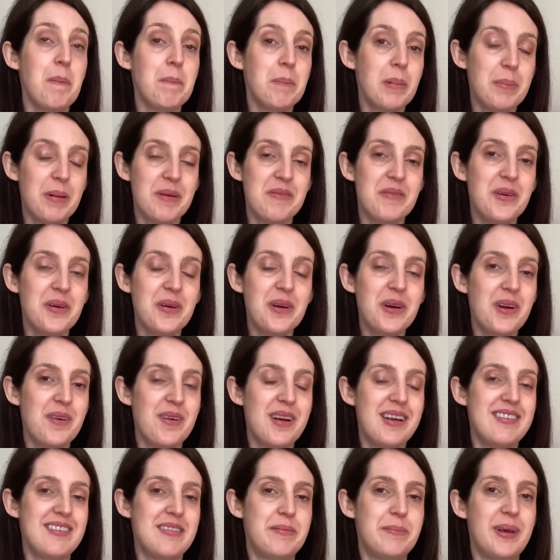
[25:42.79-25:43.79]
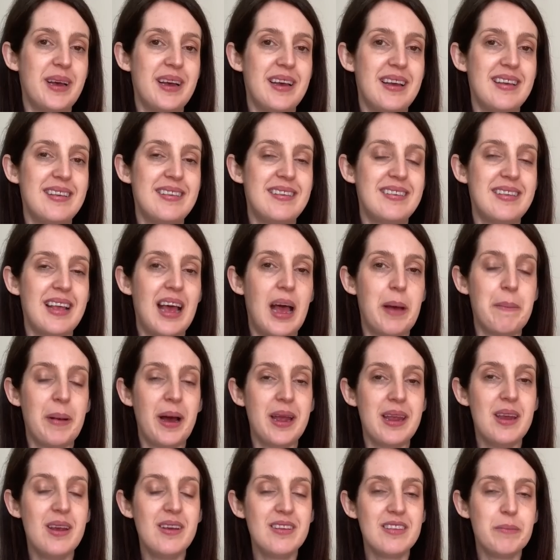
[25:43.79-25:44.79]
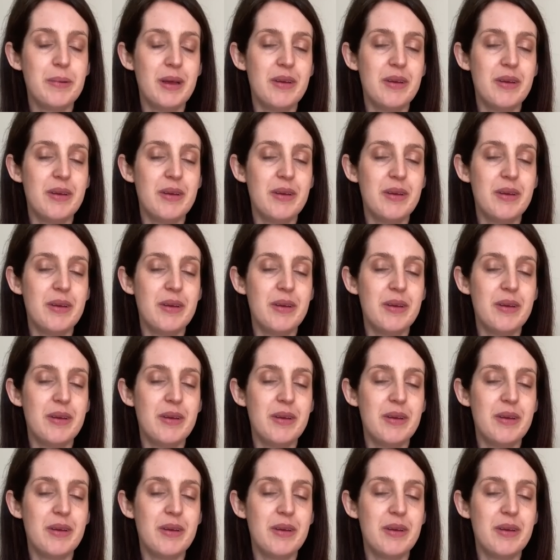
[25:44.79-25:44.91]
But before Christmas, um, I used a